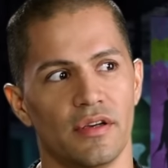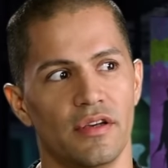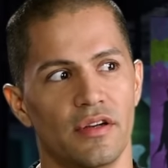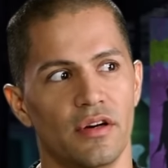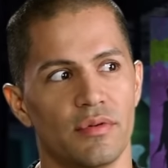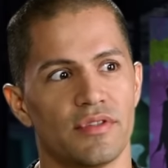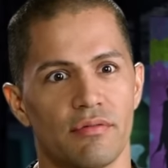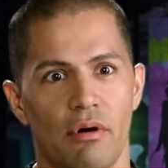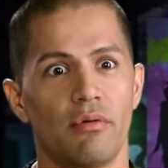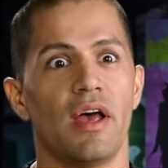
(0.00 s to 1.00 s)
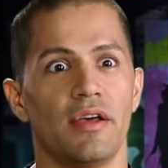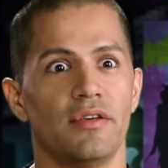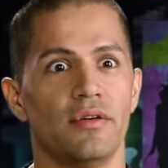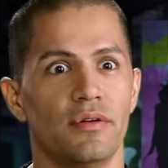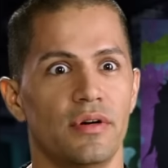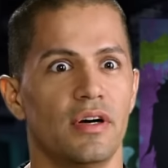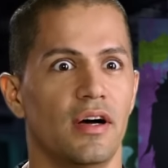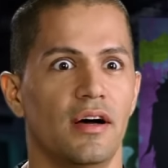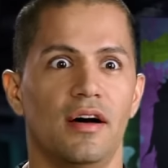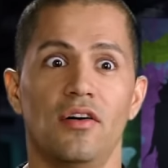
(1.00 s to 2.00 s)
you know, was thrown at you
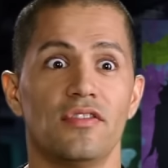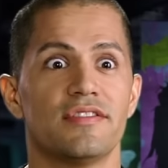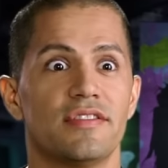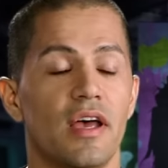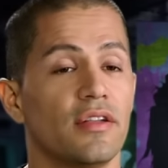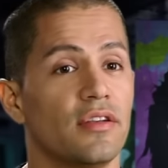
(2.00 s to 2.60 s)
on the set,